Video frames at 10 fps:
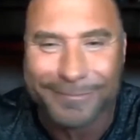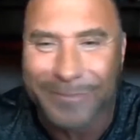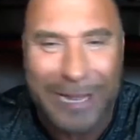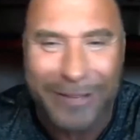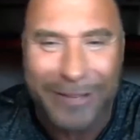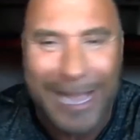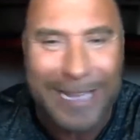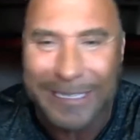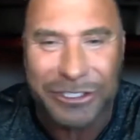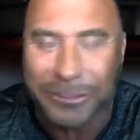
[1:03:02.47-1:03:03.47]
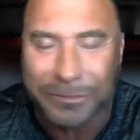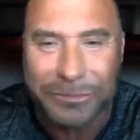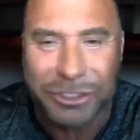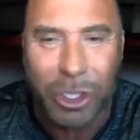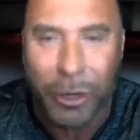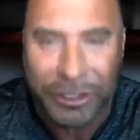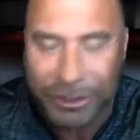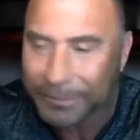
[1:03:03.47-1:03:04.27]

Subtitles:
have a cake and some sodas.